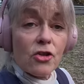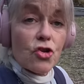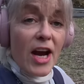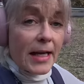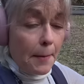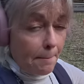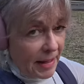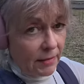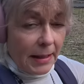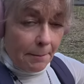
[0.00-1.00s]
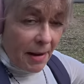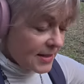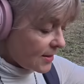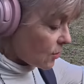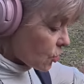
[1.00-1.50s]
training, building
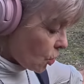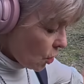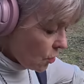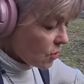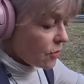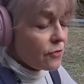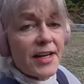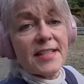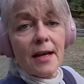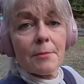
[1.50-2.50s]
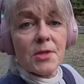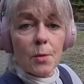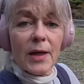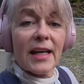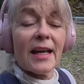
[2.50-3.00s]
muscle, 2 to 3 times a
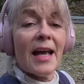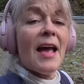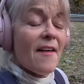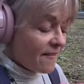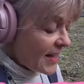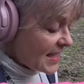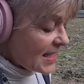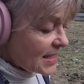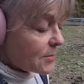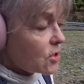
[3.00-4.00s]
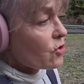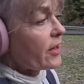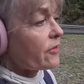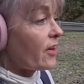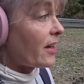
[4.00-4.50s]
week. Fit in some
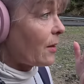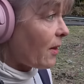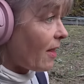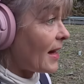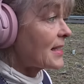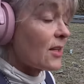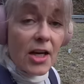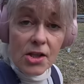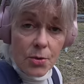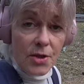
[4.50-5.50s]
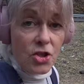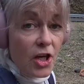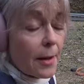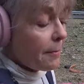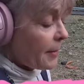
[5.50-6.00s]
strength training, whether that's going to a
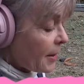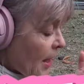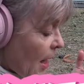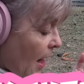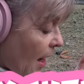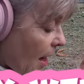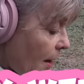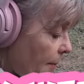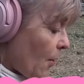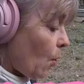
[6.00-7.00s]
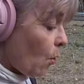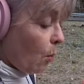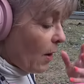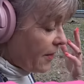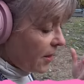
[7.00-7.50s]
gym or
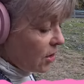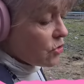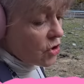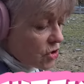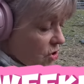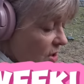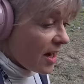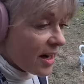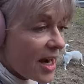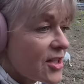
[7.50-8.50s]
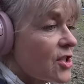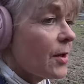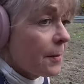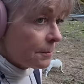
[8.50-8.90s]
whether you just, like I do,